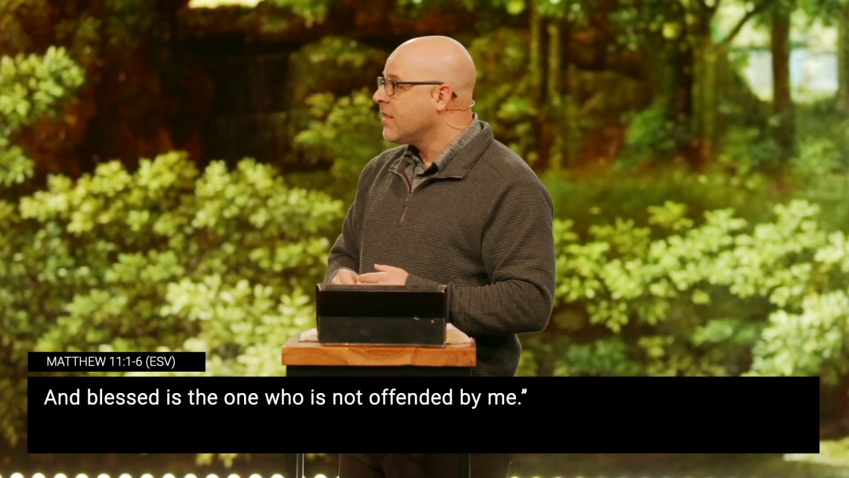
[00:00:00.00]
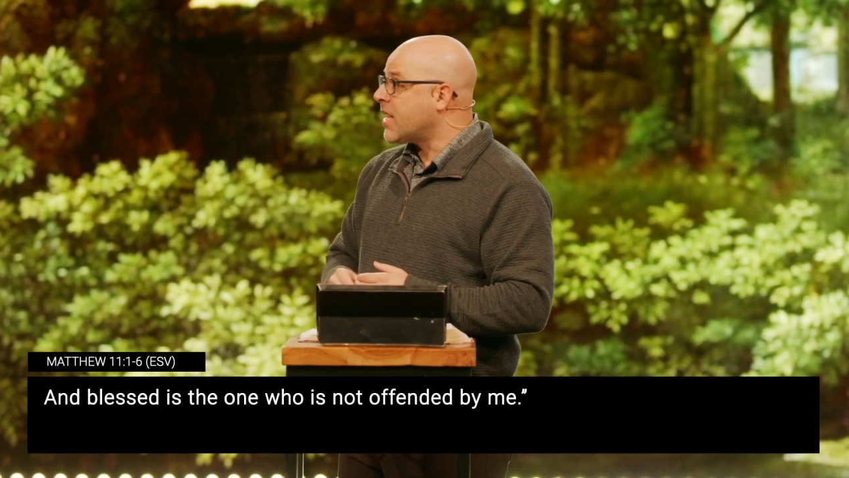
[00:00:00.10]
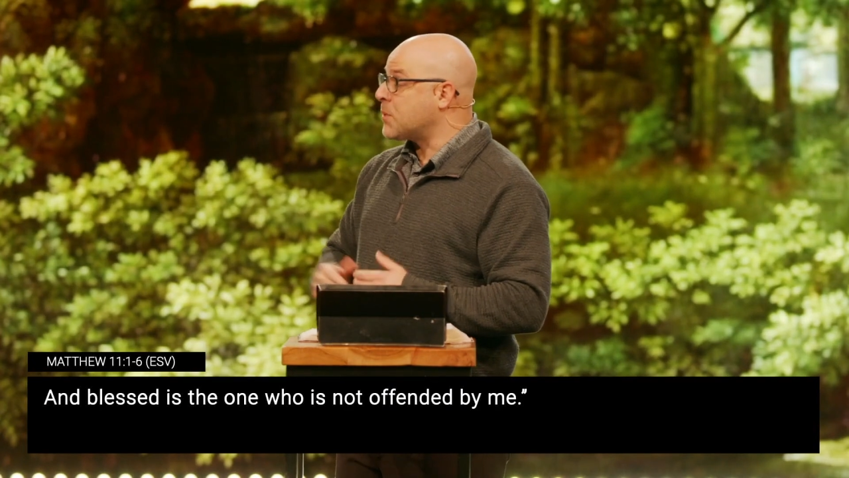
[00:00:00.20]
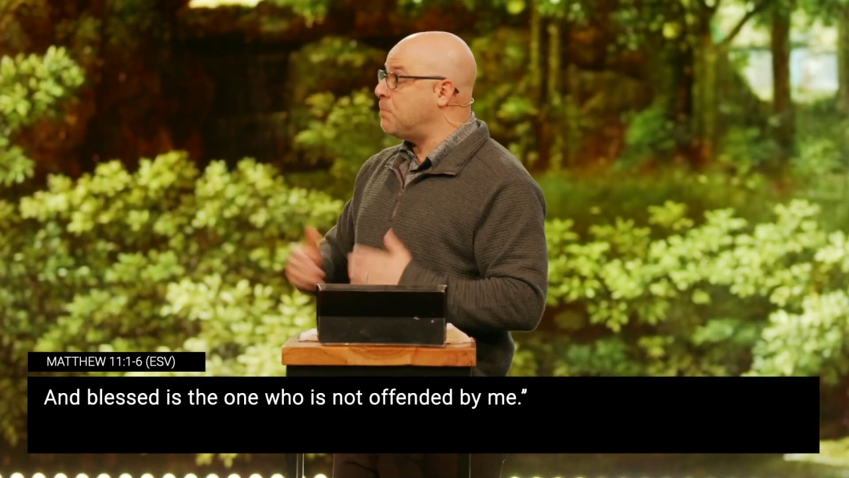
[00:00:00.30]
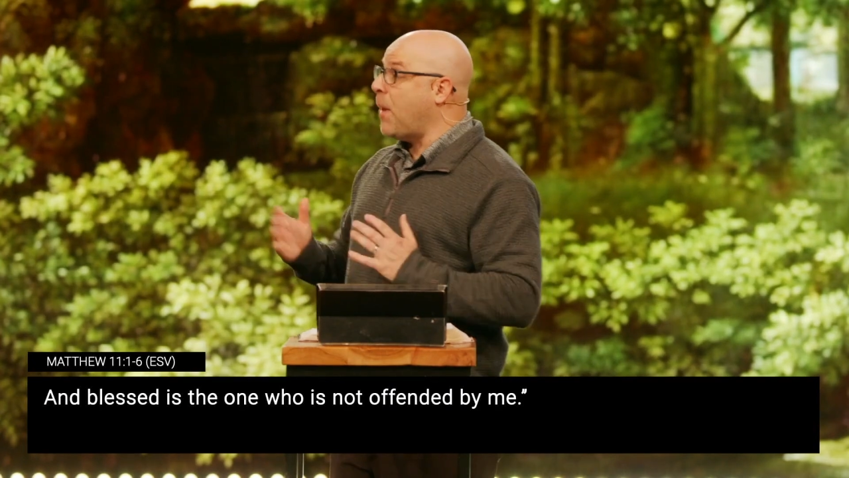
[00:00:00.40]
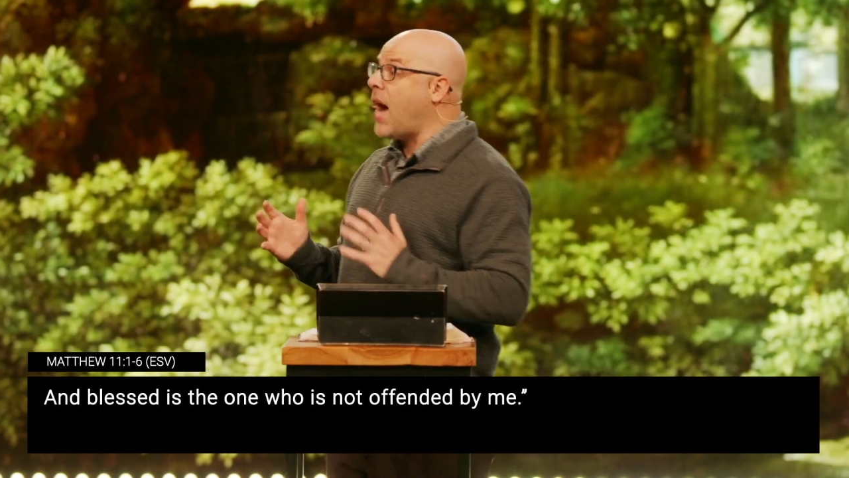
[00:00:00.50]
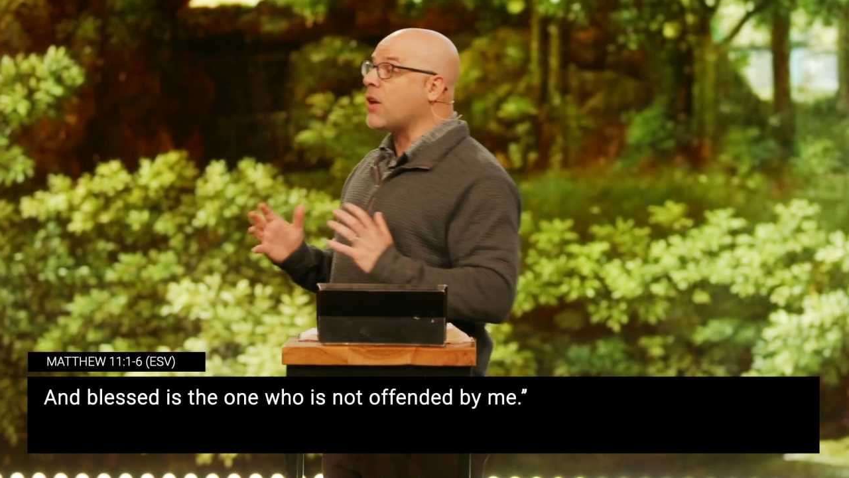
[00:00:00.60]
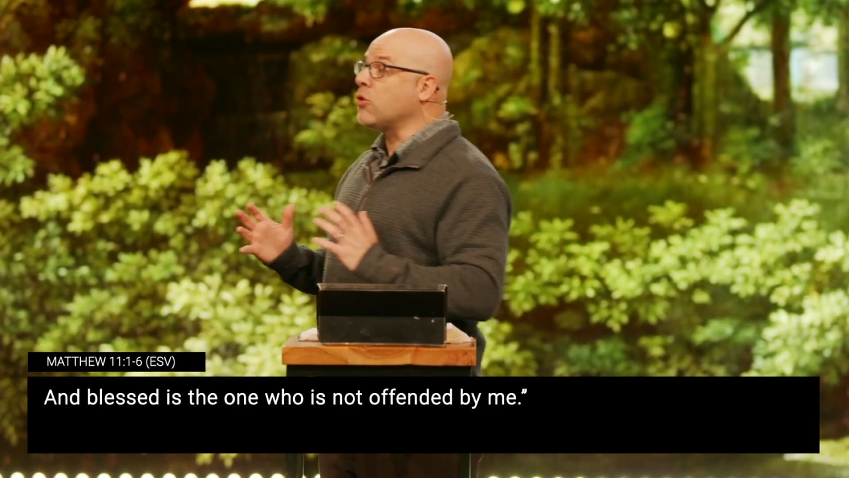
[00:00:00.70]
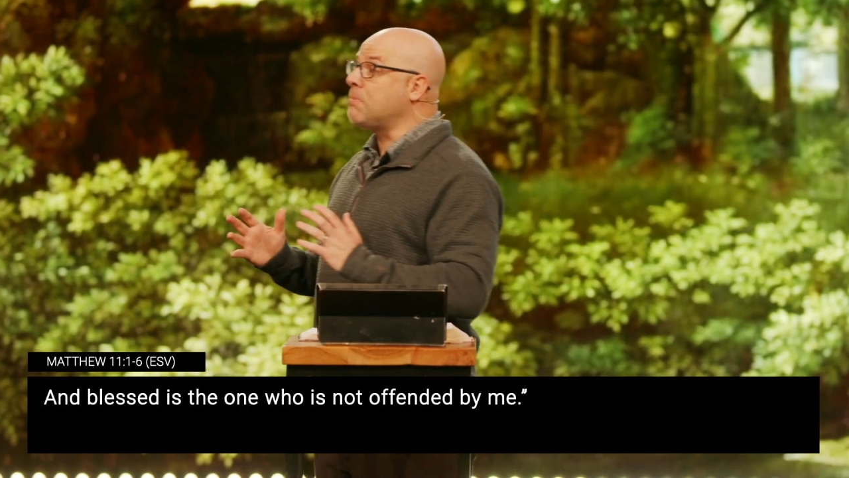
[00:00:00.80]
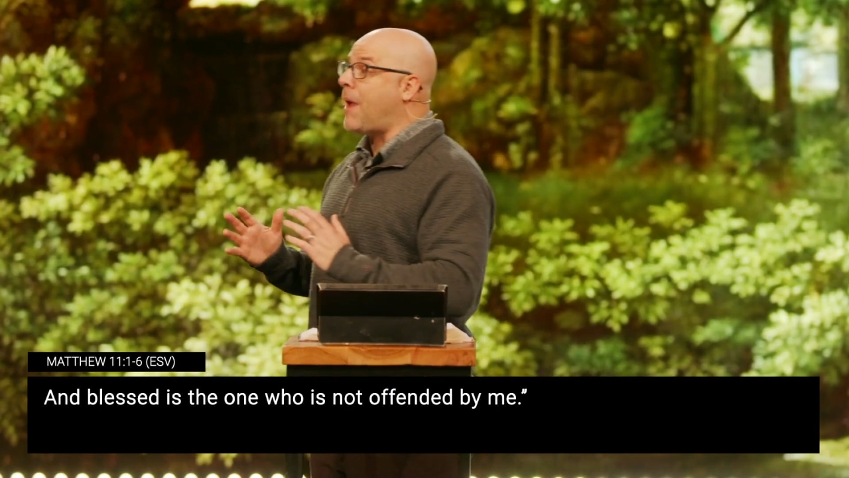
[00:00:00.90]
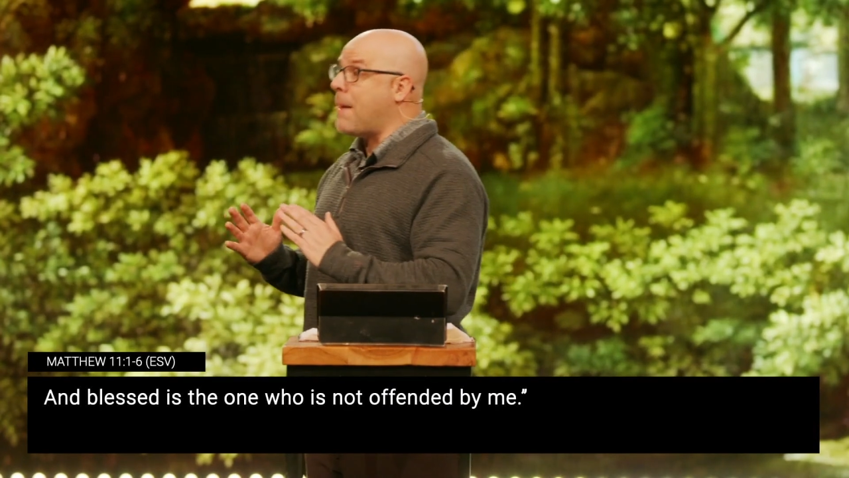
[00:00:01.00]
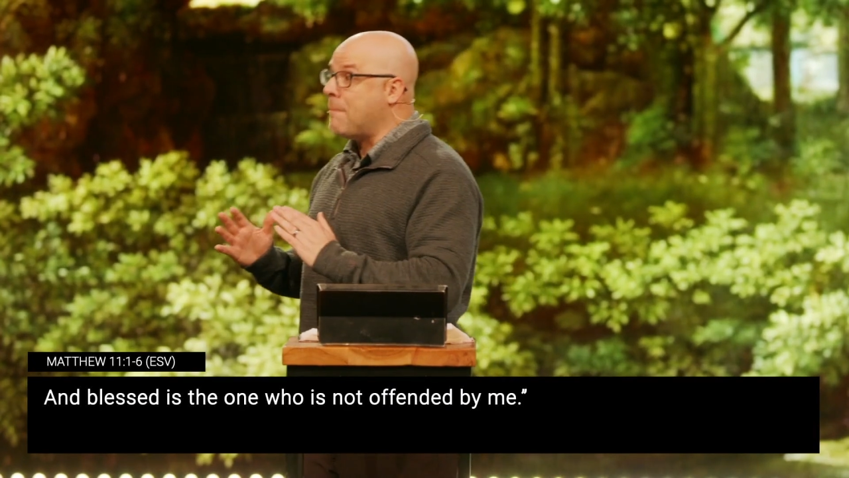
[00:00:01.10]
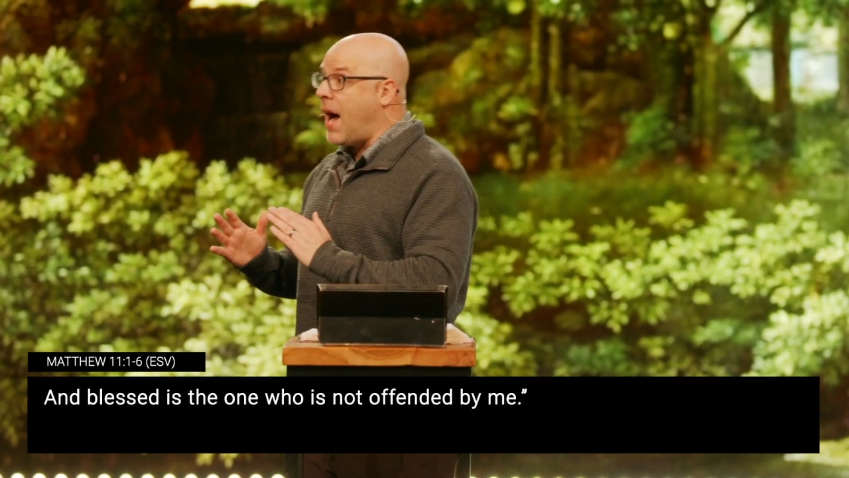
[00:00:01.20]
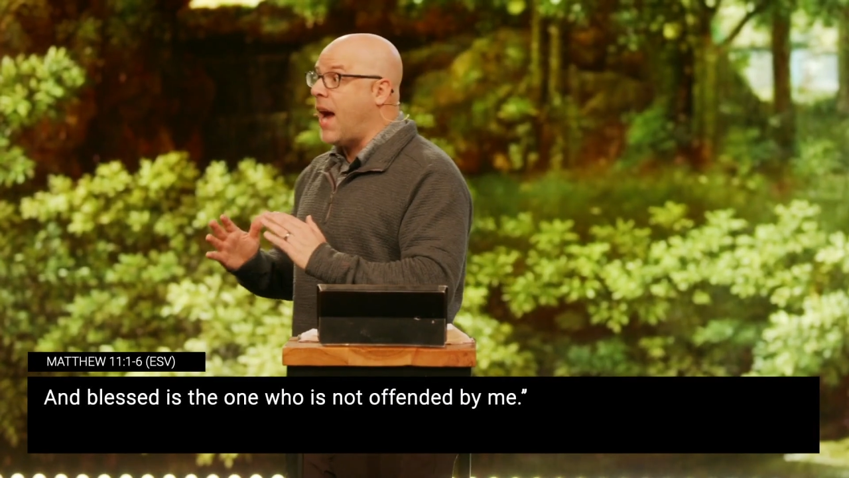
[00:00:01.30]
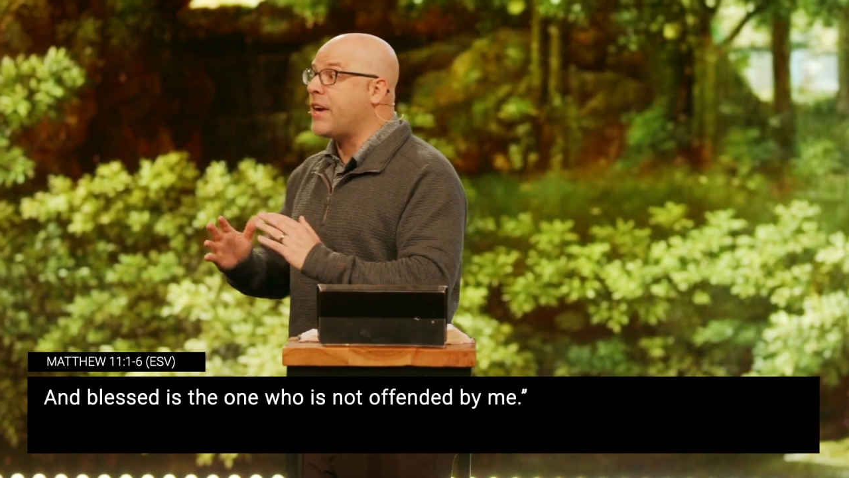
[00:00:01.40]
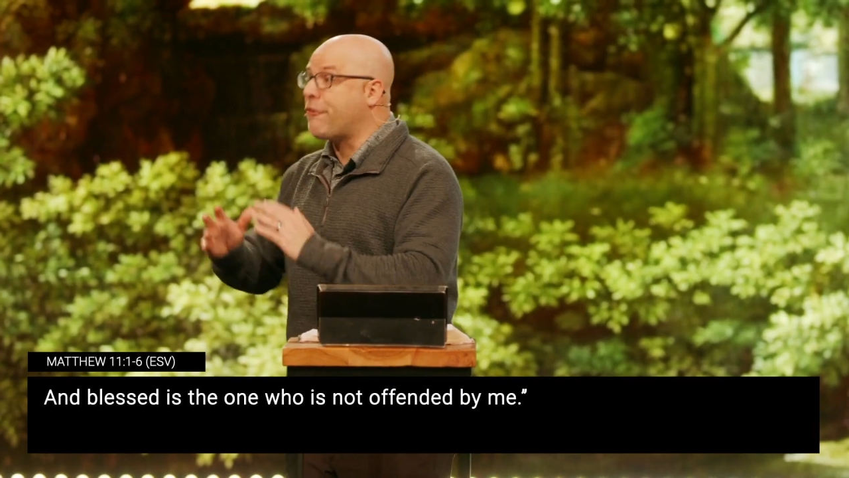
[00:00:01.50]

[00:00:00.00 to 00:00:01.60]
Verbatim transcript: that's boggled my mind